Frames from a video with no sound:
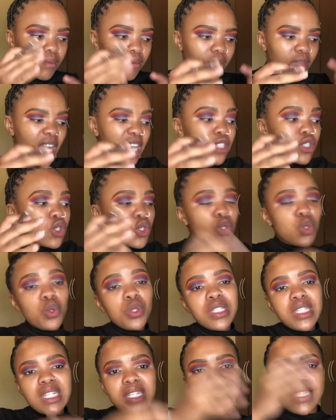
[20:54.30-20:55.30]
it's two
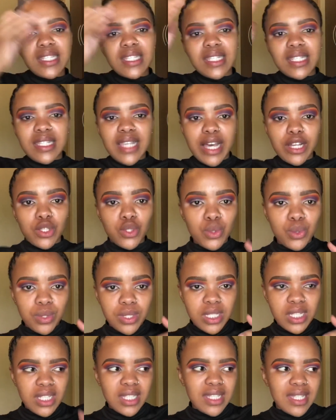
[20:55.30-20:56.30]
seats this side, two
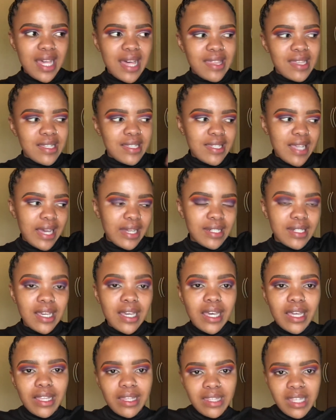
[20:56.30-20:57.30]
seats the other side.
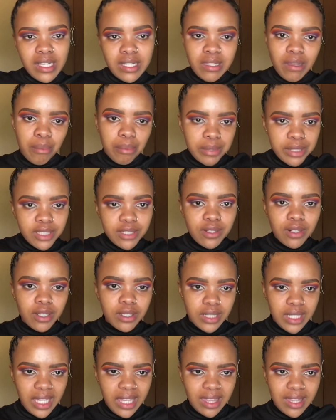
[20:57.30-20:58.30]
There's a window on
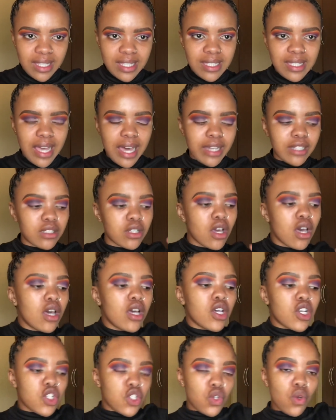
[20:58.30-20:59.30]
either side.
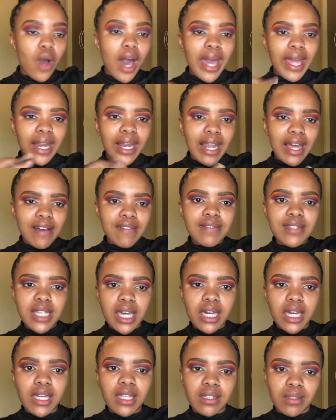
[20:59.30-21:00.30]
So I love
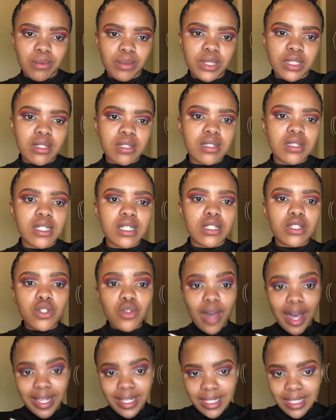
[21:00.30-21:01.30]
taking the window seat. So
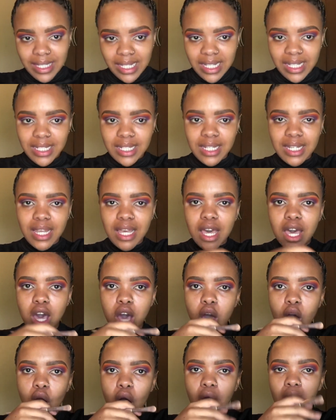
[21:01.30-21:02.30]
I sit
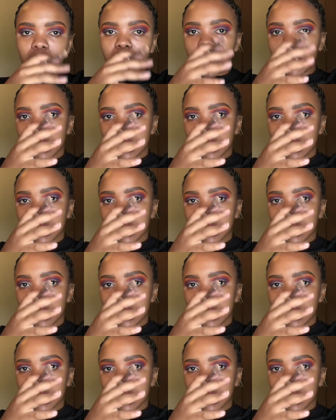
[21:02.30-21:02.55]
on the